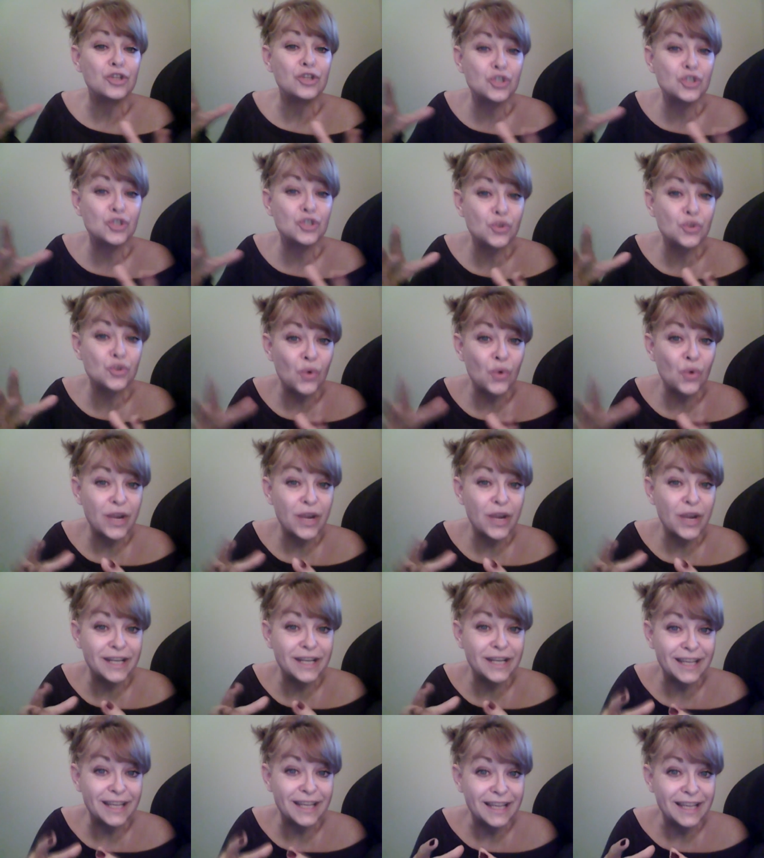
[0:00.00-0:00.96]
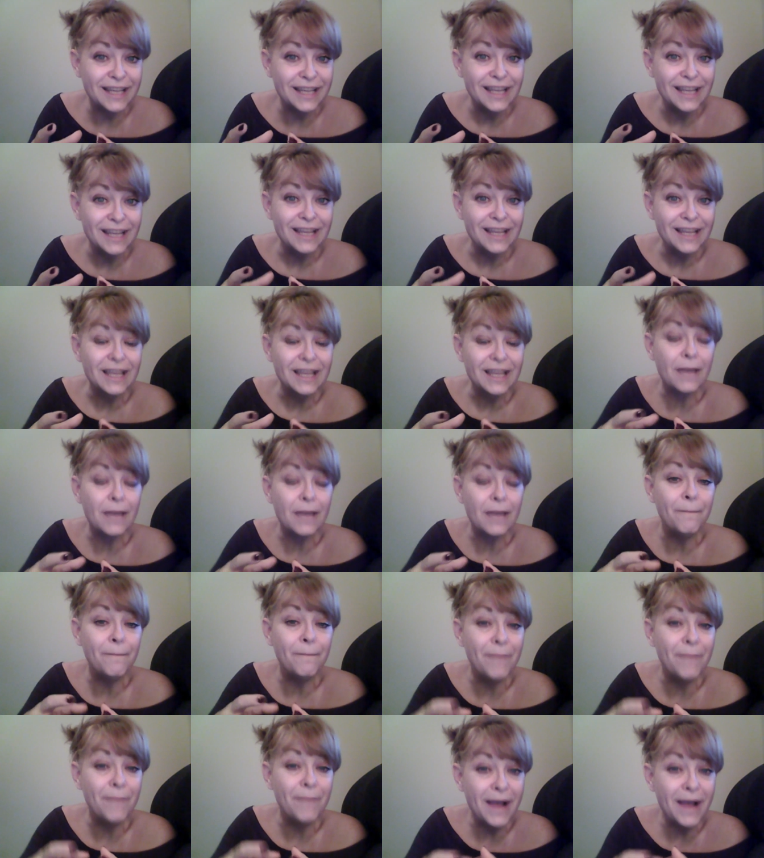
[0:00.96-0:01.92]
joining,
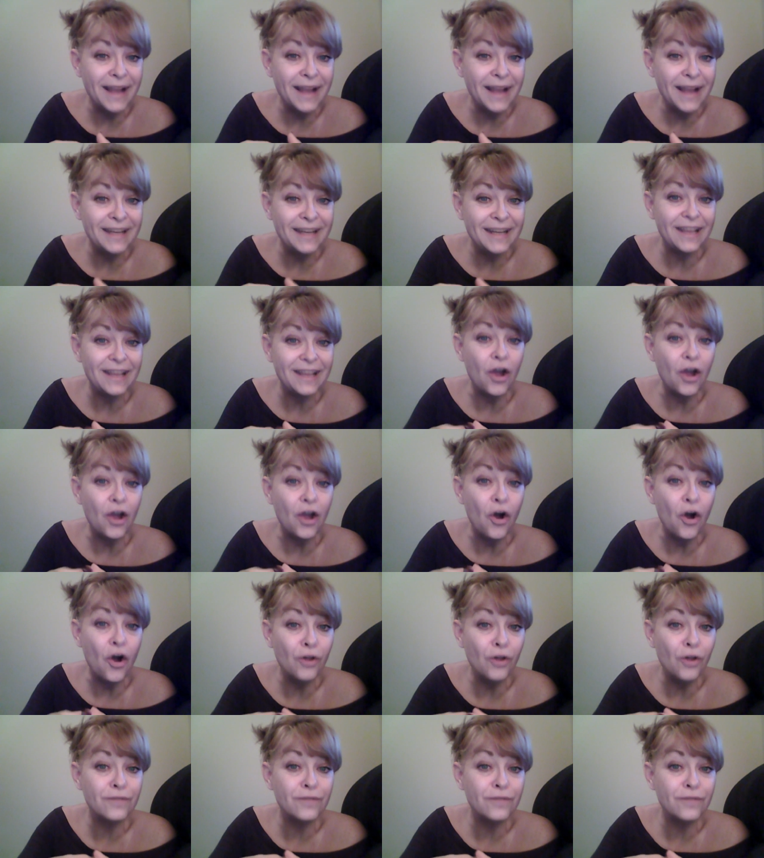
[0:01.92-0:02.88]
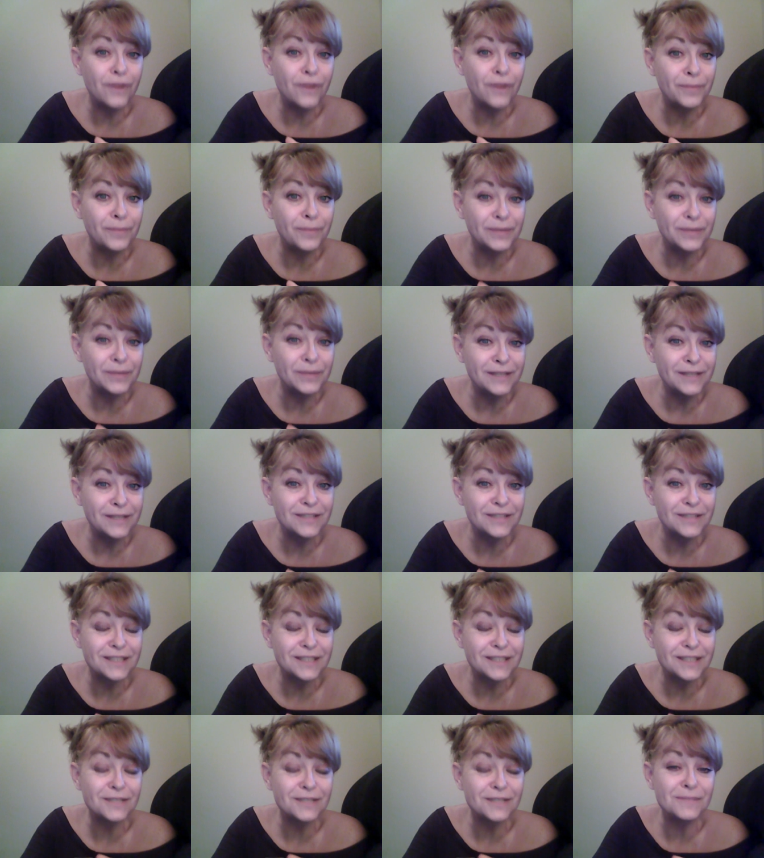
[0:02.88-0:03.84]
combining all of our belief
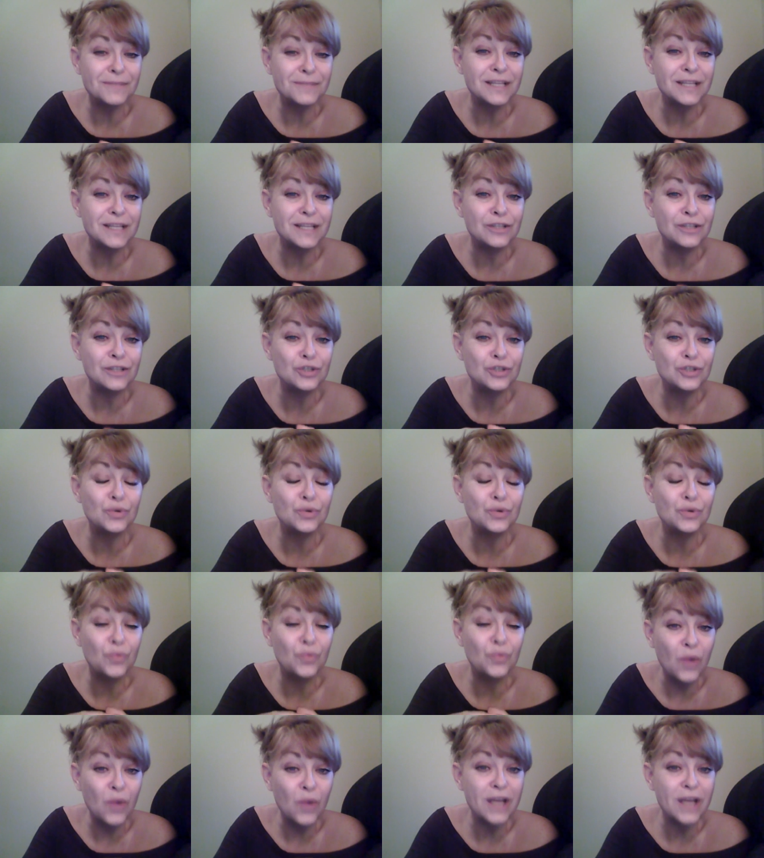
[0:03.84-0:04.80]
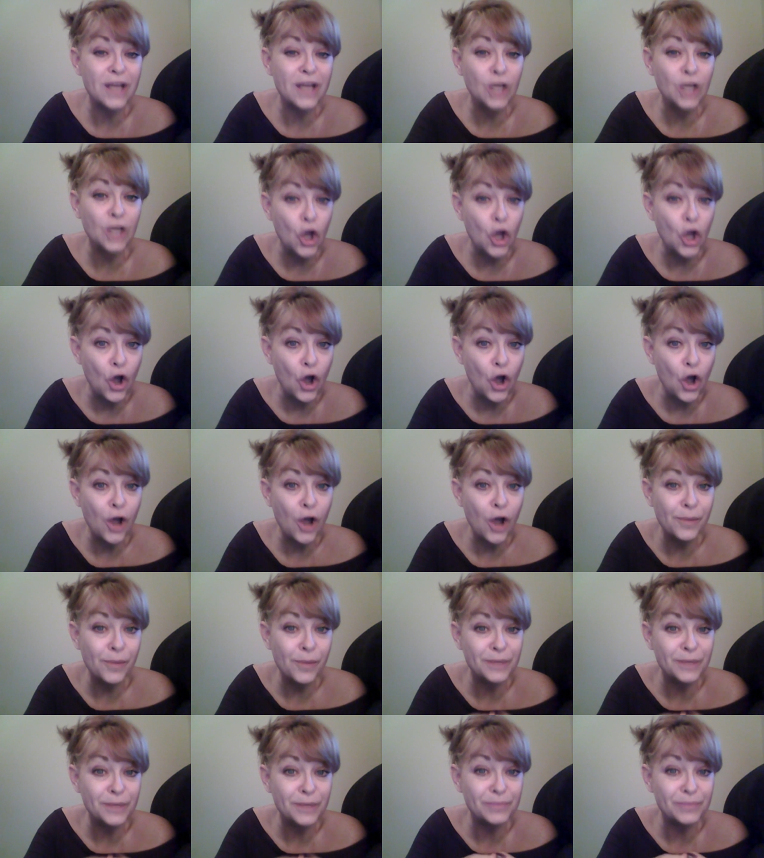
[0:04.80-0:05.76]
systems into one
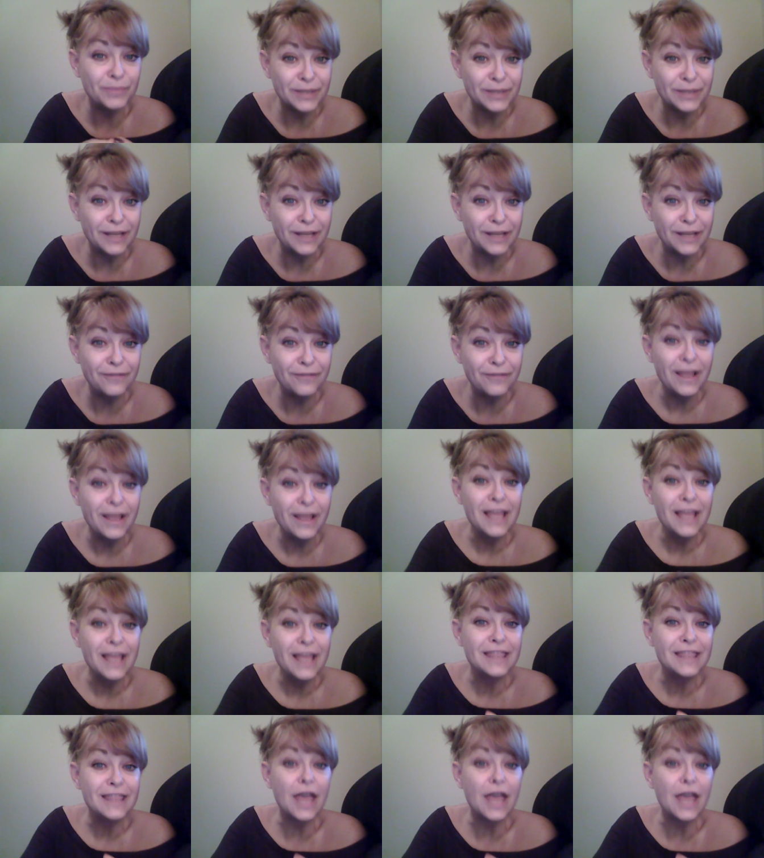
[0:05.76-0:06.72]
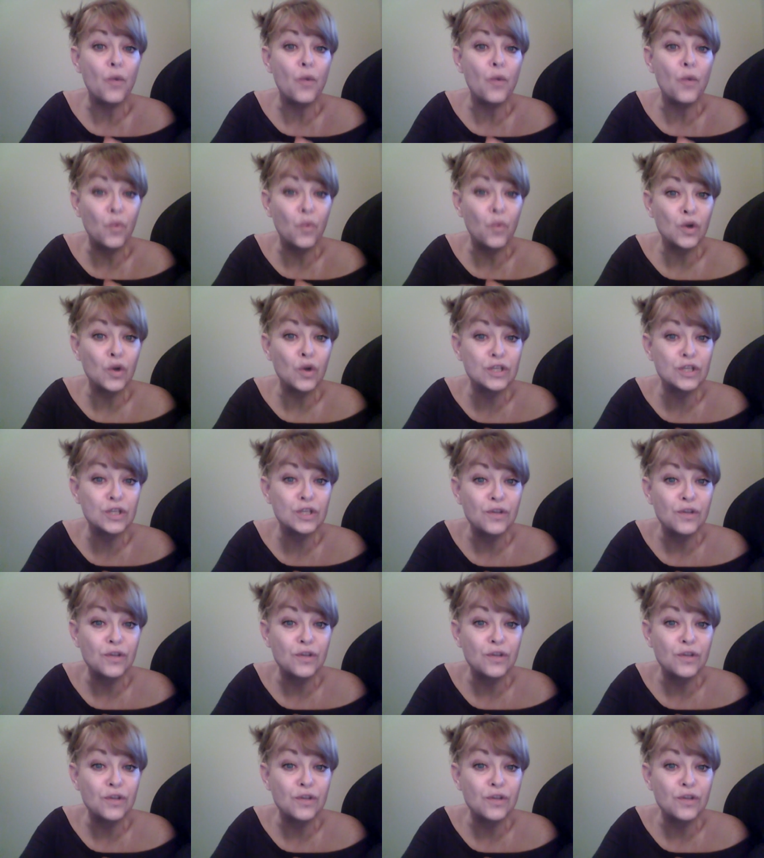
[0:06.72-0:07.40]
common belief that works